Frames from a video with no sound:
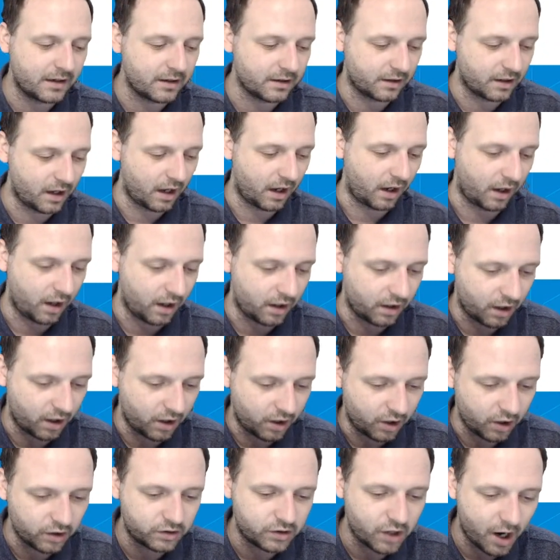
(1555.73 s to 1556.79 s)
a
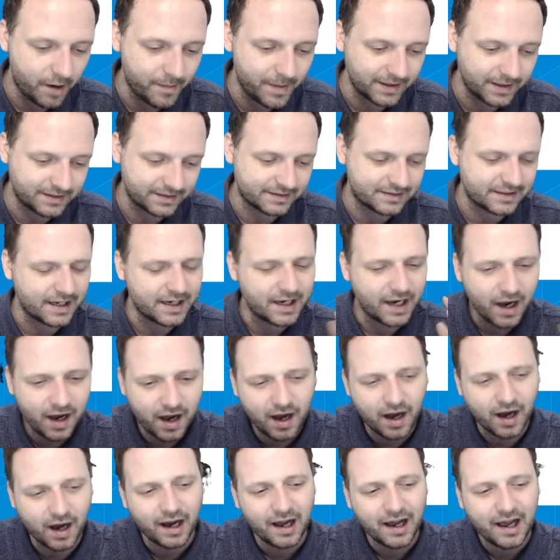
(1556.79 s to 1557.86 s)
good comment to say,
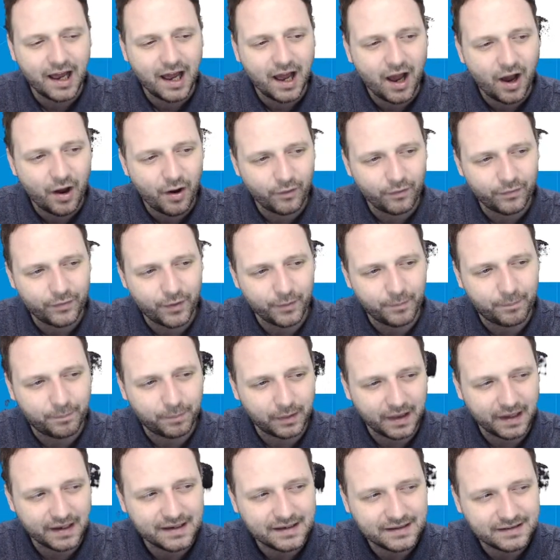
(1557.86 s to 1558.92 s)
the
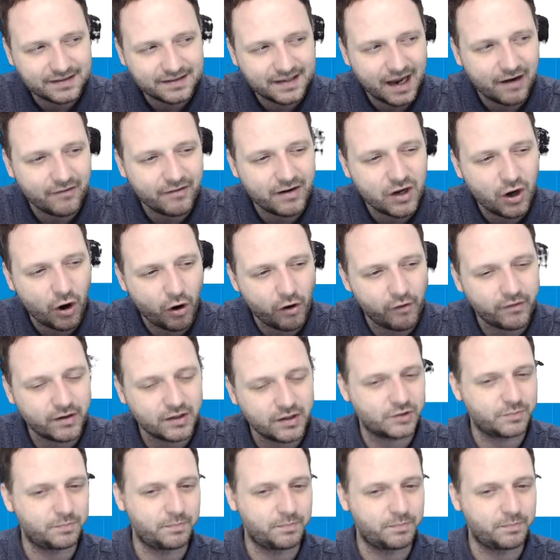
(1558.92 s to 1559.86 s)
players that are in orange